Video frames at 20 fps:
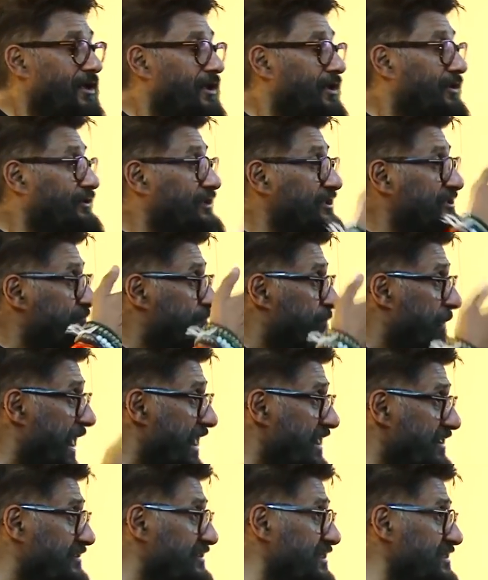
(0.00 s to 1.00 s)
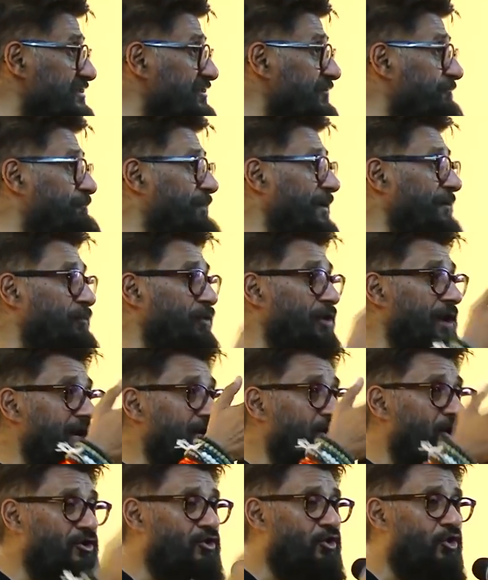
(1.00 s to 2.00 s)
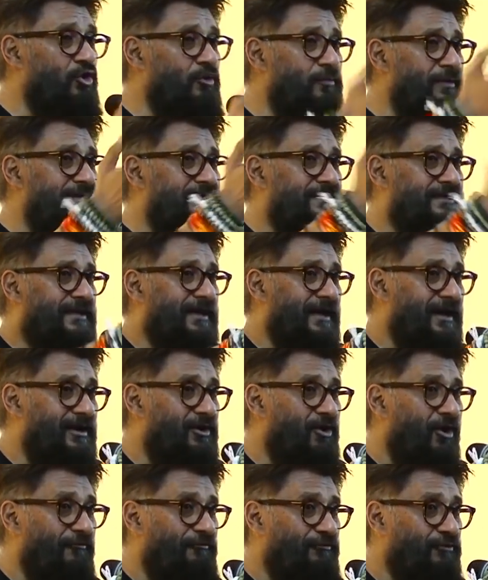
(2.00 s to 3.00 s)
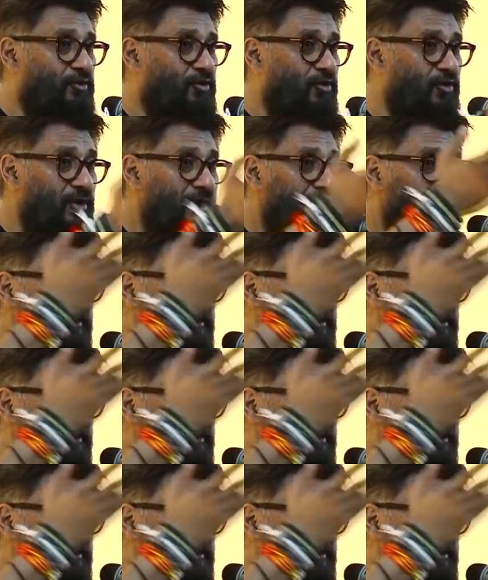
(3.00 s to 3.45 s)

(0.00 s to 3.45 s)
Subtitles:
Despite this, if people are not going to be scared of you,